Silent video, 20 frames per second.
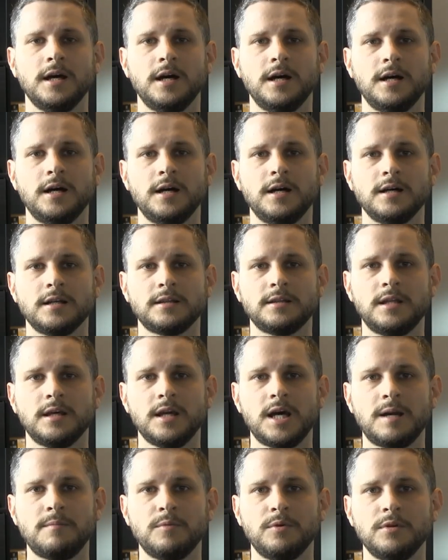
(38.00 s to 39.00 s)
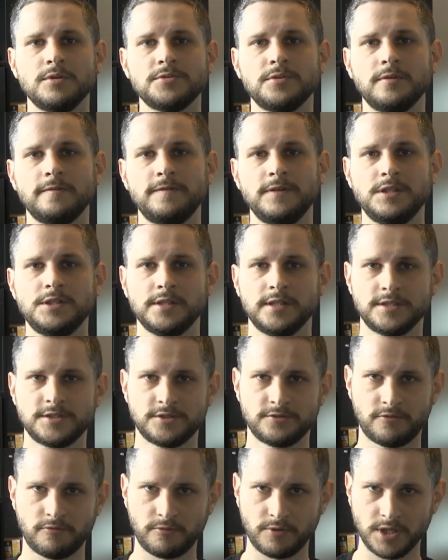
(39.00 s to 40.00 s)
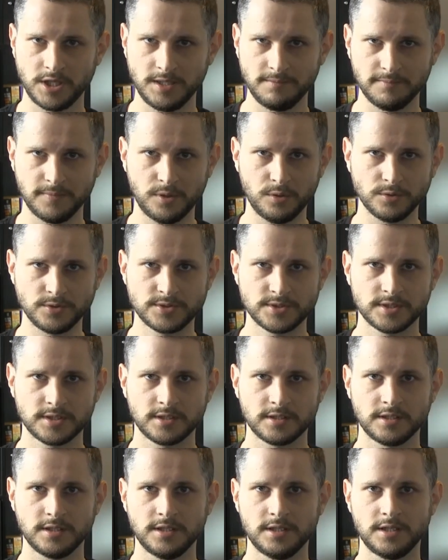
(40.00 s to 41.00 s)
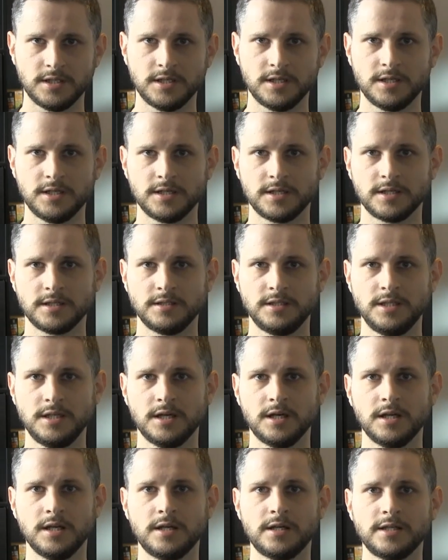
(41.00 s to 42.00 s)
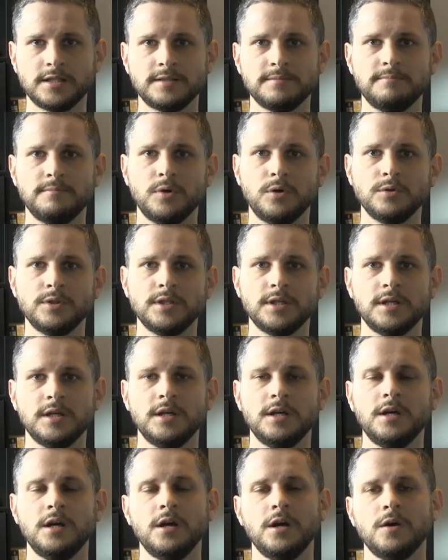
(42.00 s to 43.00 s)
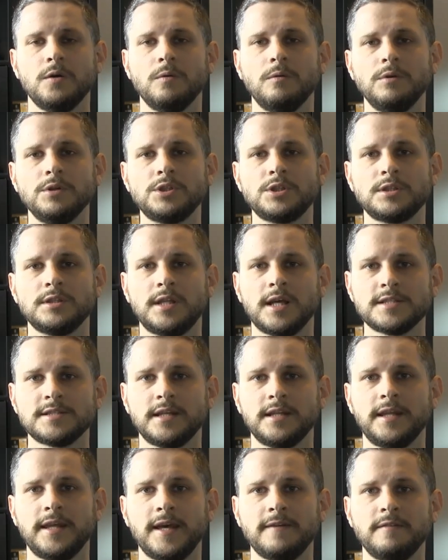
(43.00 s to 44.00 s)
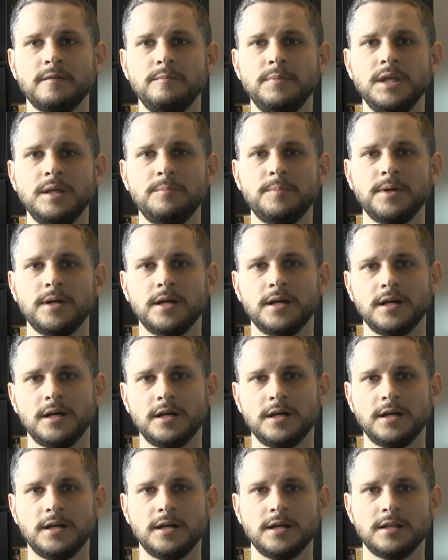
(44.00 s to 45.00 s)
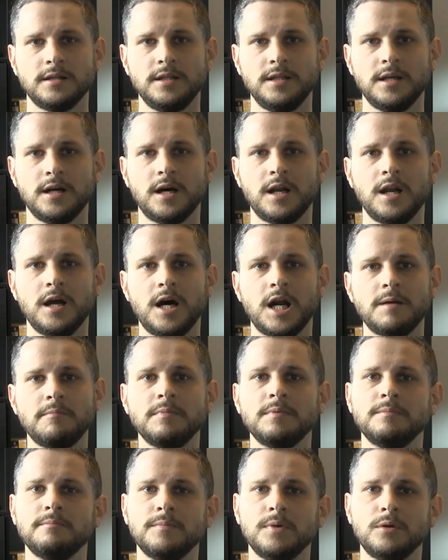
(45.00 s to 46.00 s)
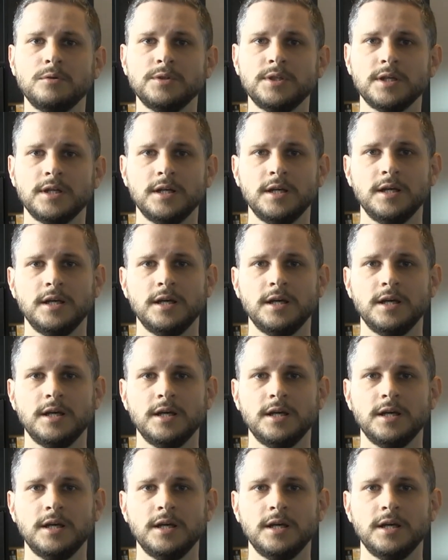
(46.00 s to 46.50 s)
The alarm also features three modes. The alert mode, which does not have a beep. The alarm mode,